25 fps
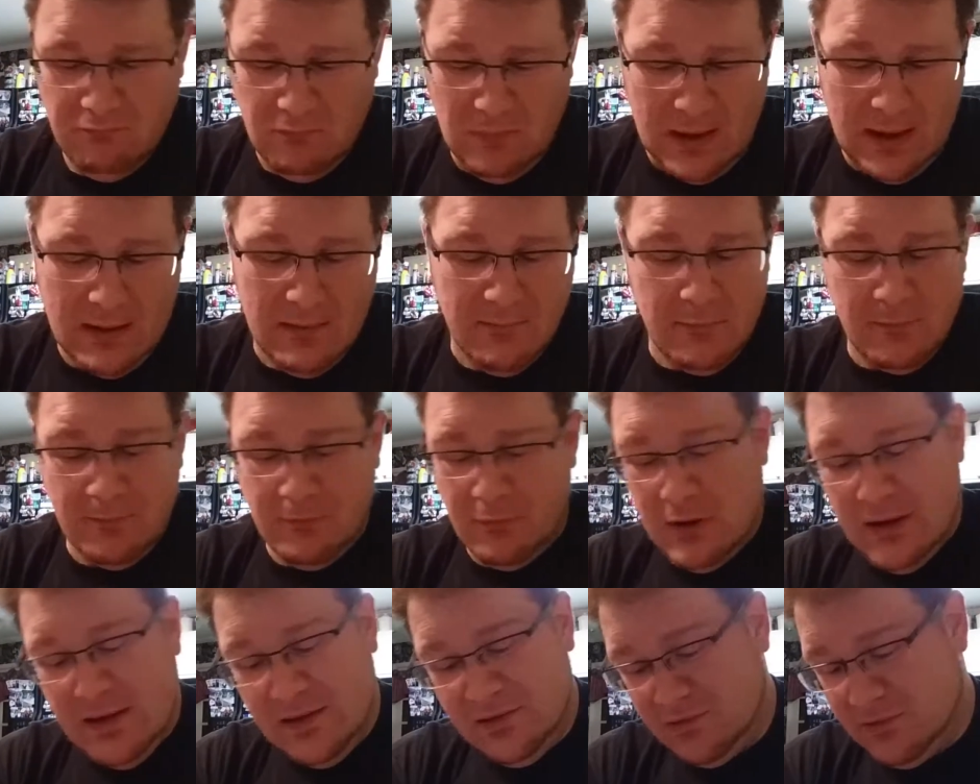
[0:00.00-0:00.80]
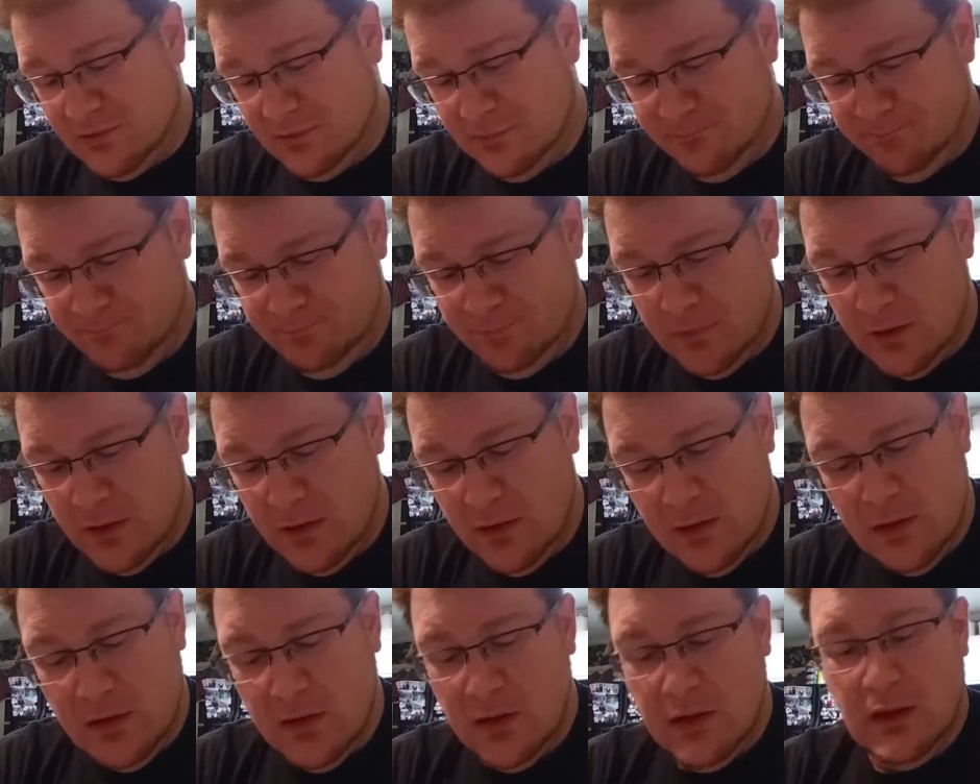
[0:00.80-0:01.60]
I'm impressed.
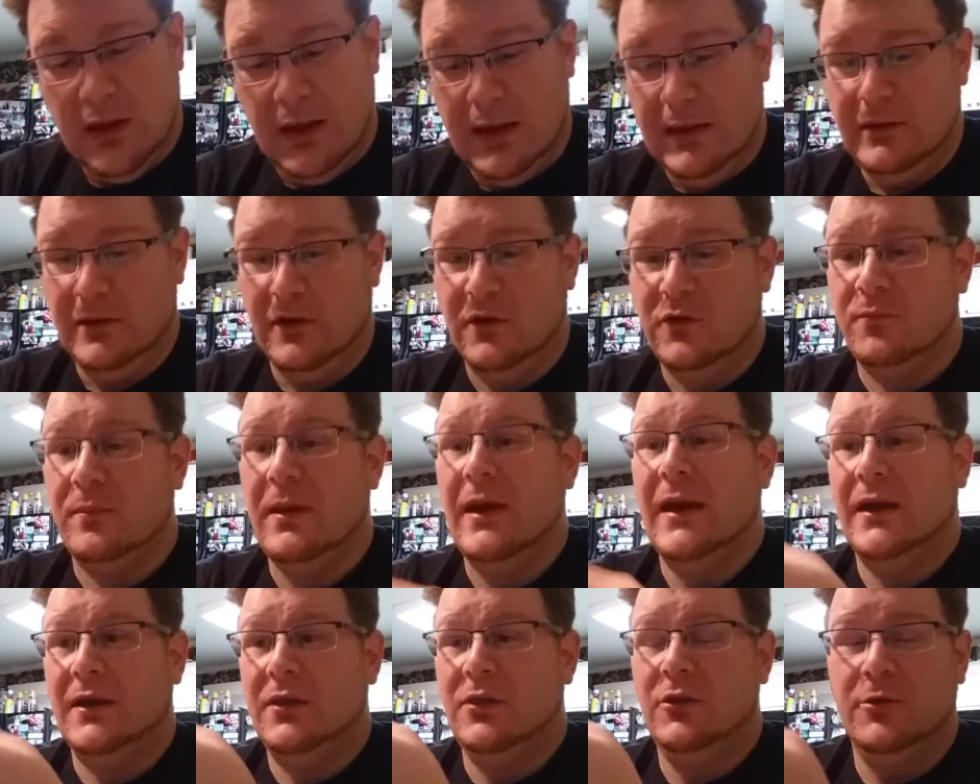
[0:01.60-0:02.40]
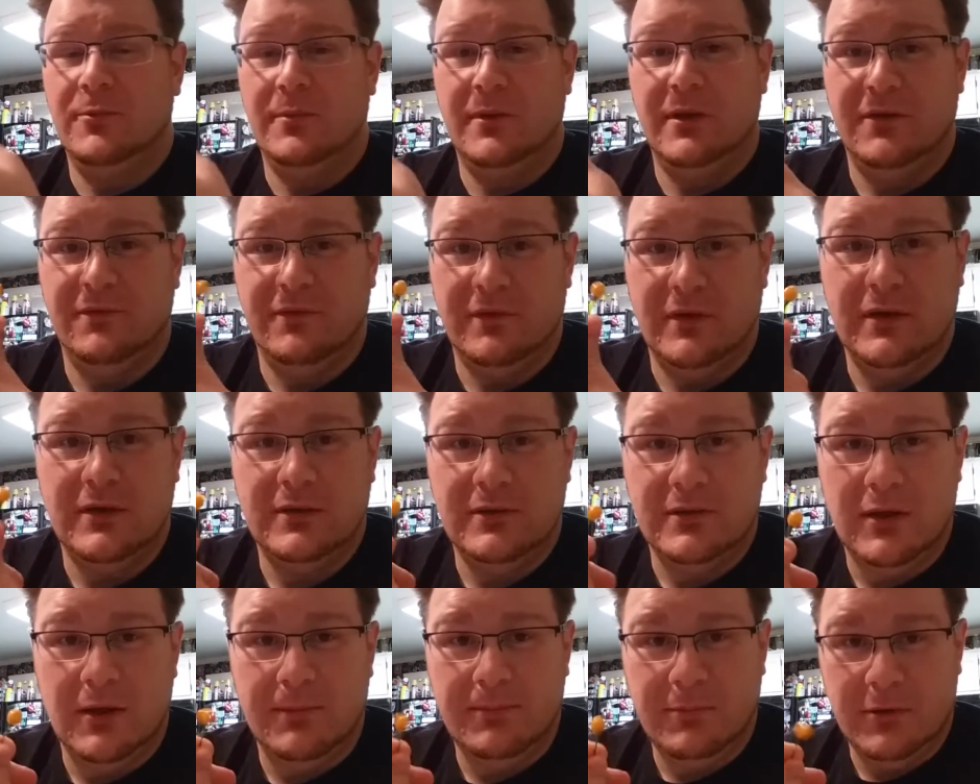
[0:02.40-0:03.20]
It does pack a little bit of
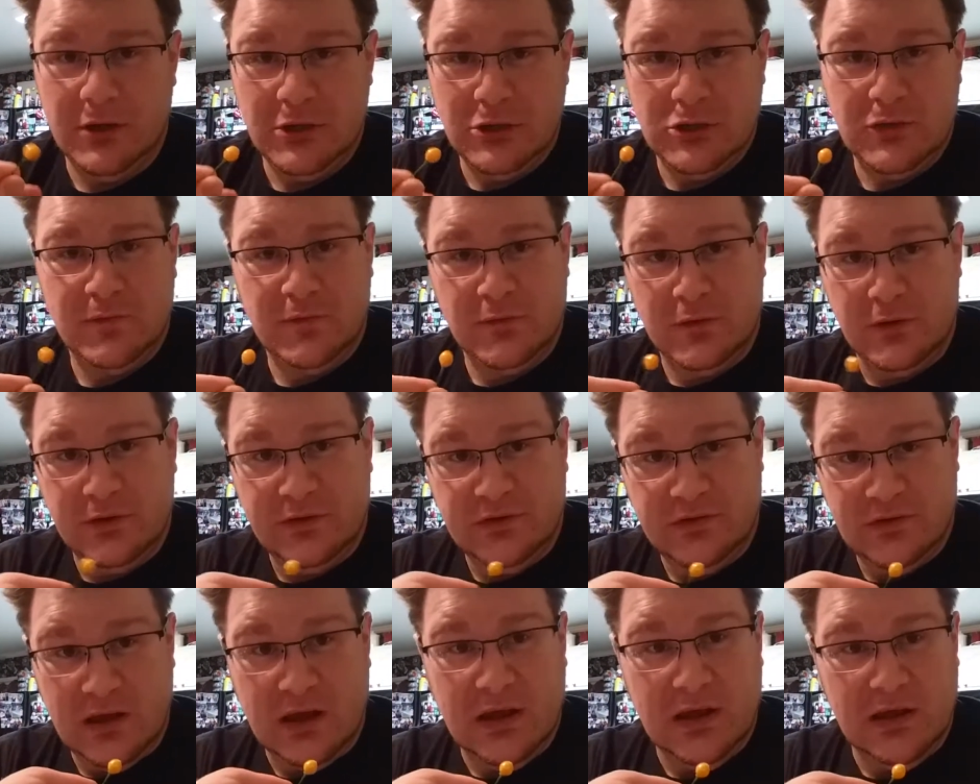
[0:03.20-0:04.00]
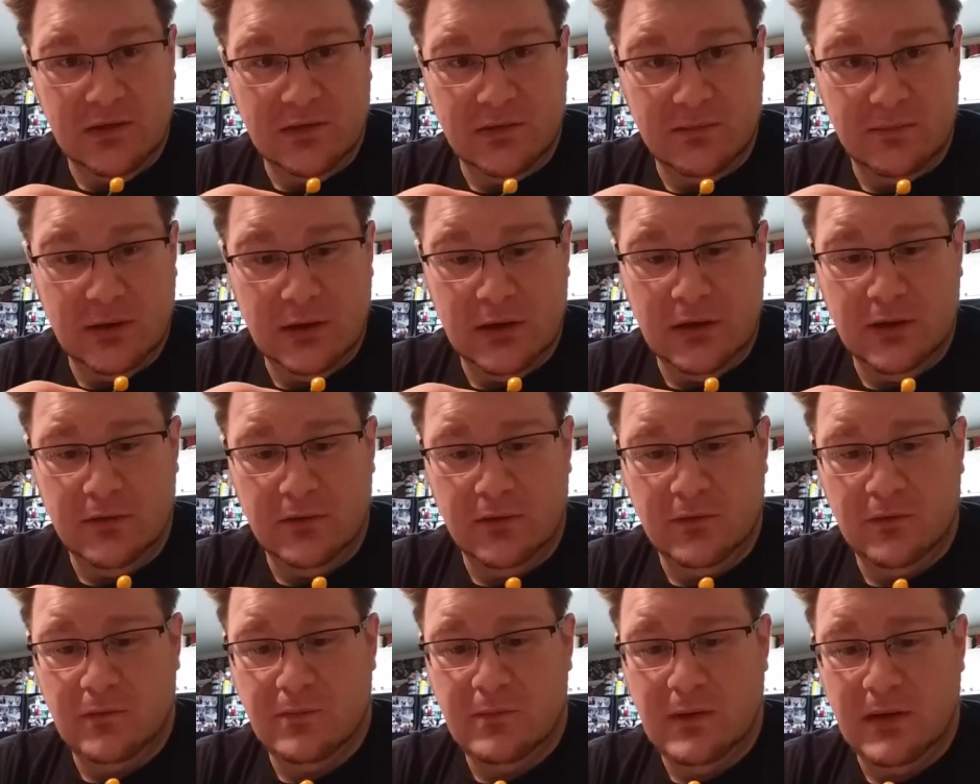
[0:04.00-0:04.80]
a punch for its size. I mean,
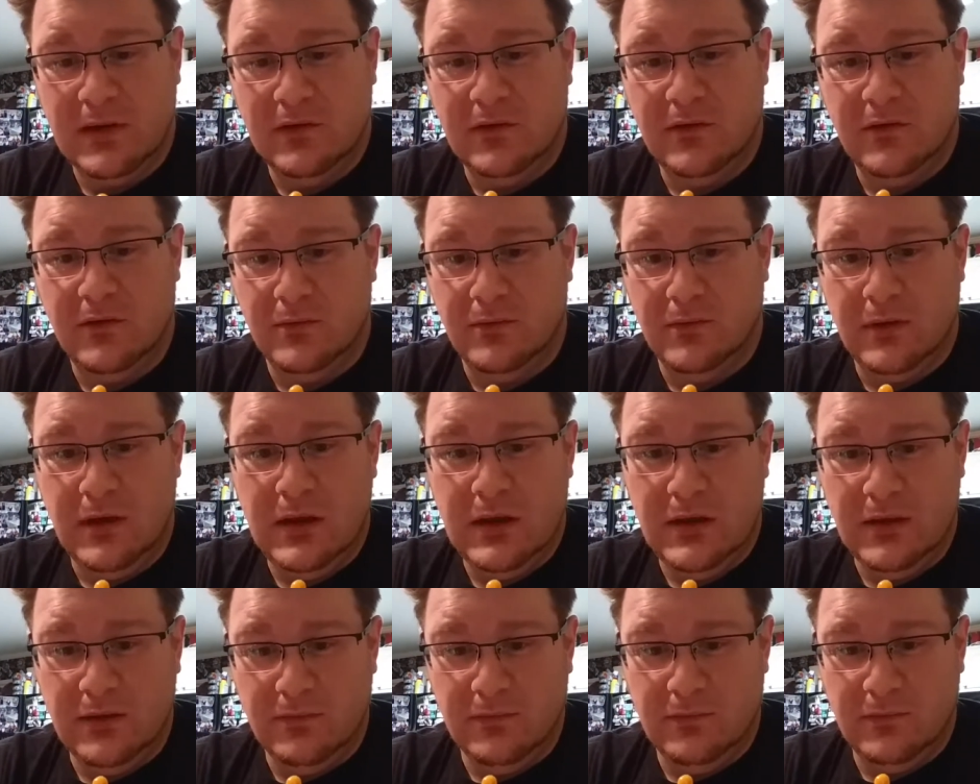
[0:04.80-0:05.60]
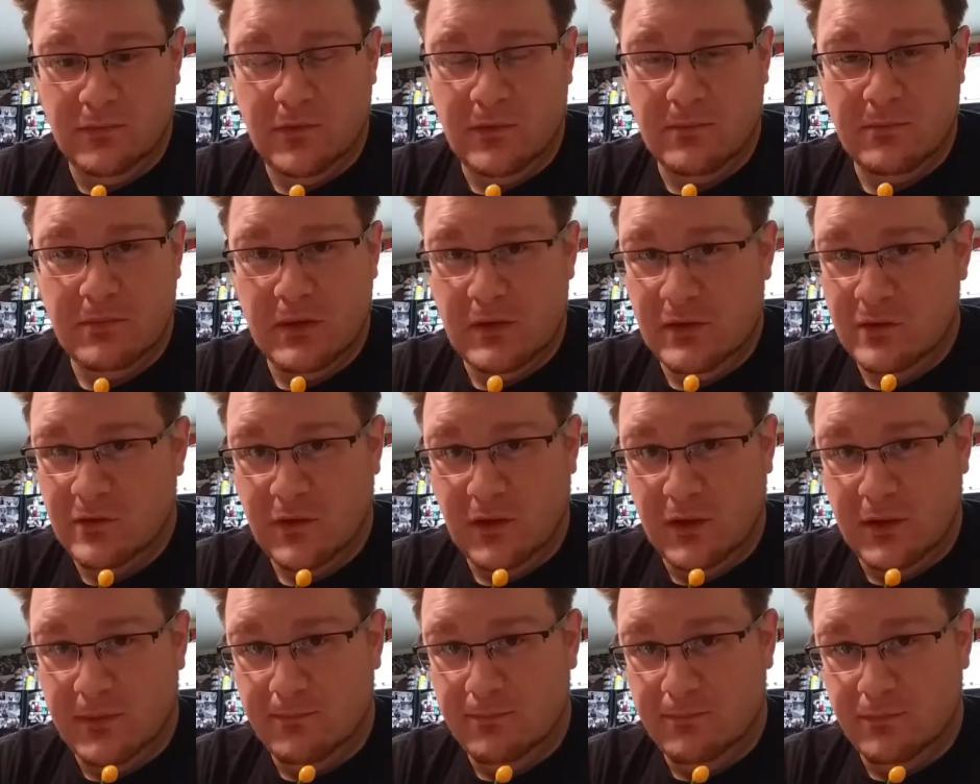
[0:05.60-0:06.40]
you expect you're eating something that's
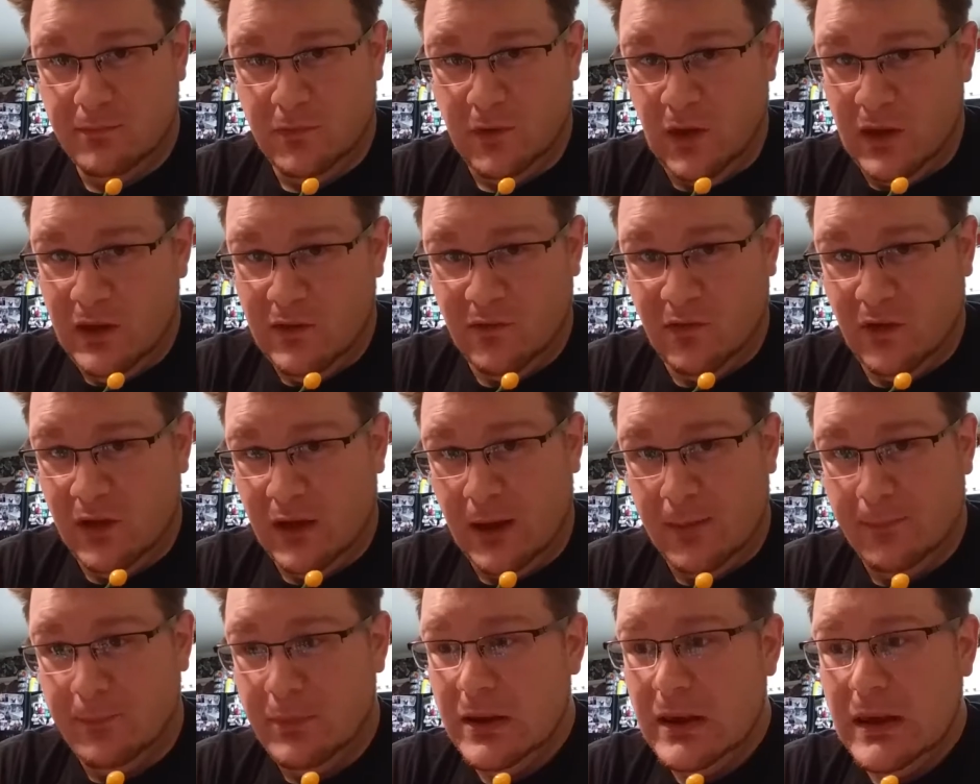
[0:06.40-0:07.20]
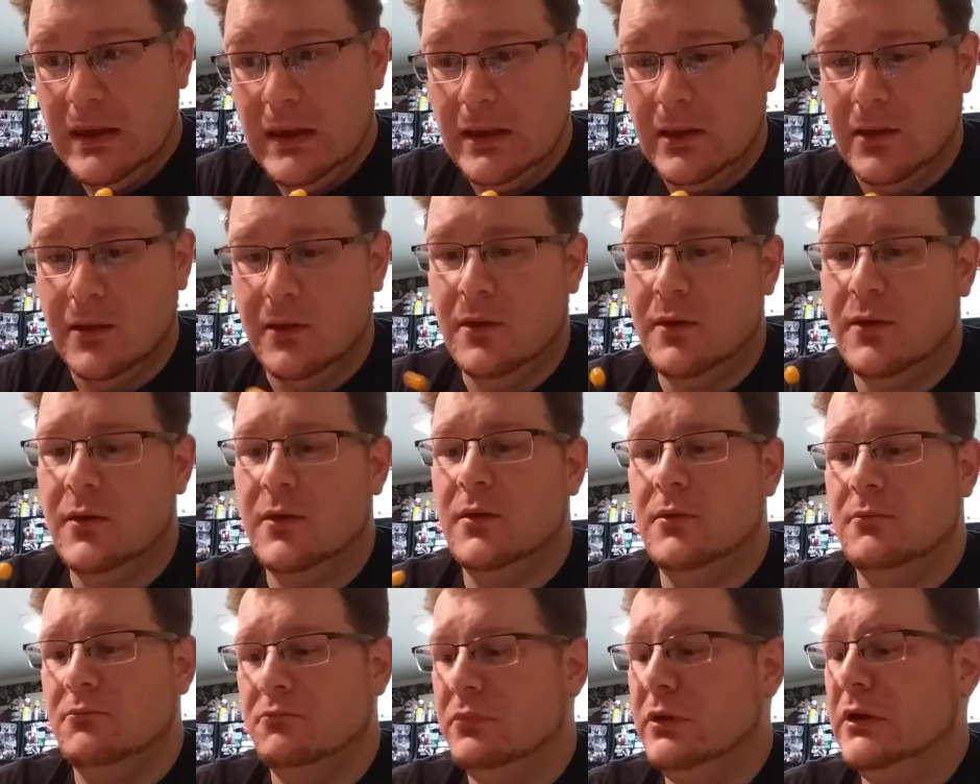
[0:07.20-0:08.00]
going to taste like a pea,
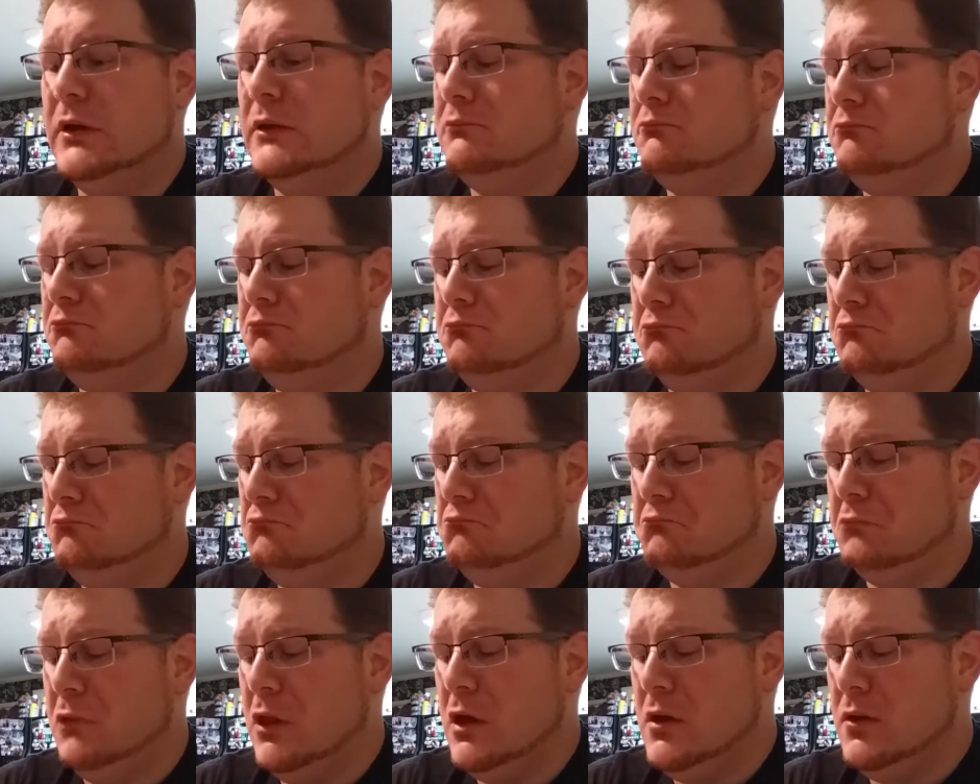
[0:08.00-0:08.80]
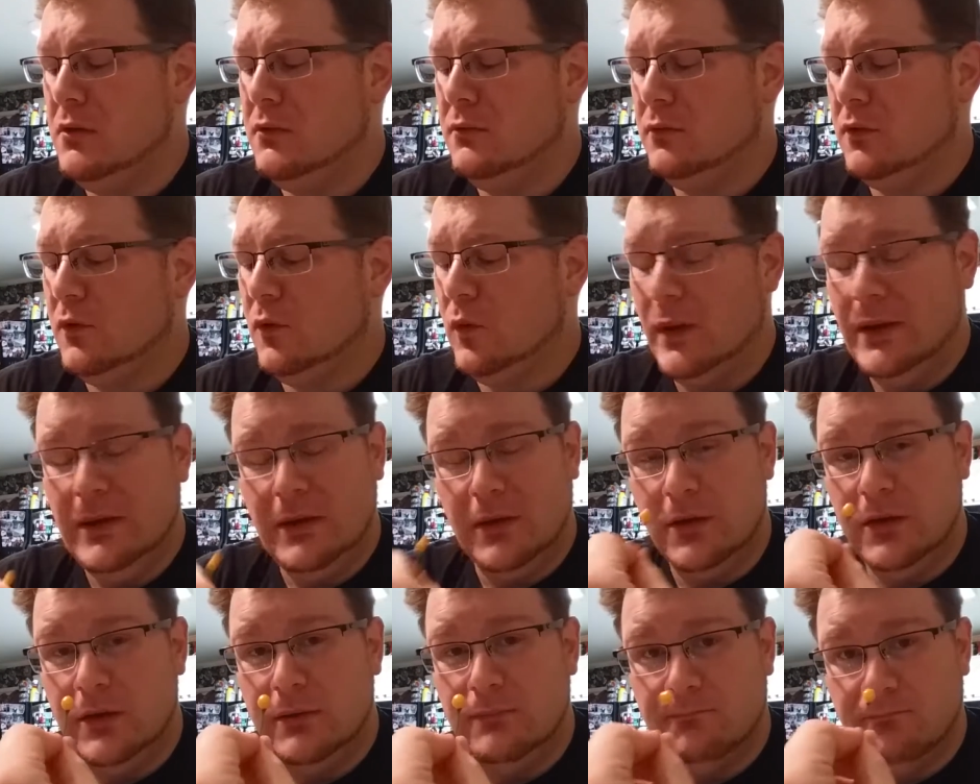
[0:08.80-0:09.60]
but no, quite
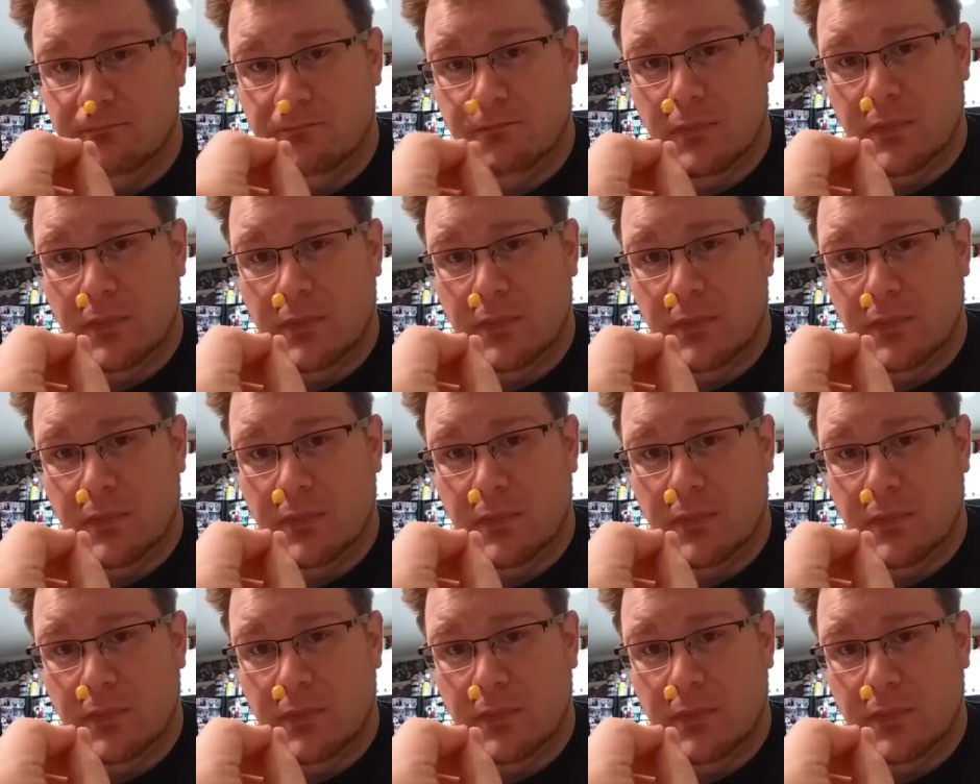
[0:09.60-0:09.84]
good.